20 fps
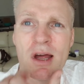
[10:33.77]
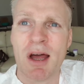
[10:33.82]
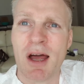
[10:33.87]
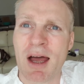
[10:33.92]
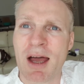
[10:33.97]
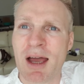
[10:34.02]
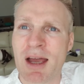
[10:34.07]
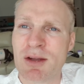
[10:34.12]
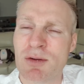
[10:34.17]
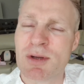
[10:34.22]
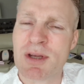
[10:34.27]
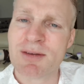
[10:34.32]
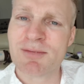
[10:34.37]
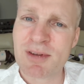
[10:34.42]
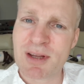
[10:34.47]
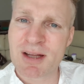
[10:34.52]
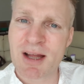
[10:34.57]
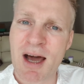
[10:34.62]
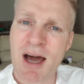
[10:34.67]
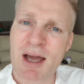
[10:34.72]
and you give
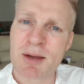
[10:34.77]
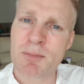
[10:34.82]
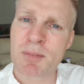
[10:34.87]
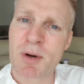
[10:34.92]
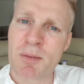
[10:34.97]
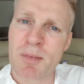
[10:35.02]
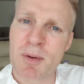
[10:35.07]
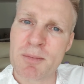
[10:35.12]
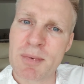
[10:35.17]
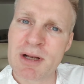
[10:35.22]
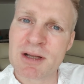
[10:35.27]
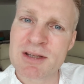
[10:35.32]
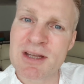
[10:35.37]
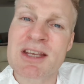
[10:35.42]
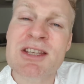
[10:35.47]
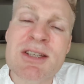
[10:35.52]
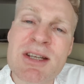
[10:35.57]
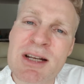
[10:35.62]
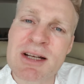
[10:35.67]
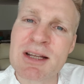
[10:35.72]
that a high probability,
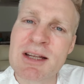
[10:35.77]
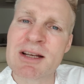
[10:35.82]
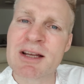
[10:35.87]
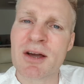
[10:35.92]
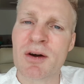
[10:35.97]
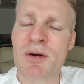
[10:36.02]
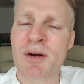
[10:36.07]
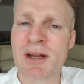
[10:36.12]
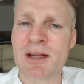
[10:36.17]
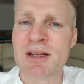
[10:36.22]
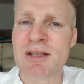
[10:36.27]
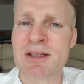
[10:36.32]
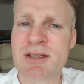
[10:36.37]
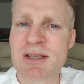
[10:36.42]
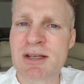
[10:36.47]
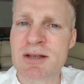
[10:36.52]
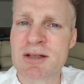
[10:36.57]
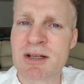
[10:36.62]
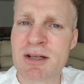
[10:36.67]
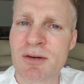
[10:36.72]
it's clearly already
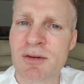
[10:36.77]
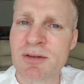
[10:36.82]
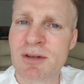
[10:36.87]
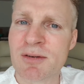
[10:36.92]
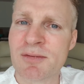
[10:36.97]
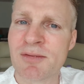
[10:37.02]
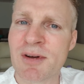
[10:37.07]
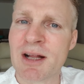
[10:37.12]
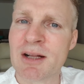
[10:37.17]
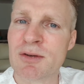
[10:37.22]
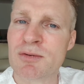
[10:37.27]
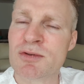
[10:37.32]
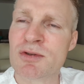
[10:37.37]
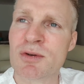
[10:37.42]
seriously undervalued.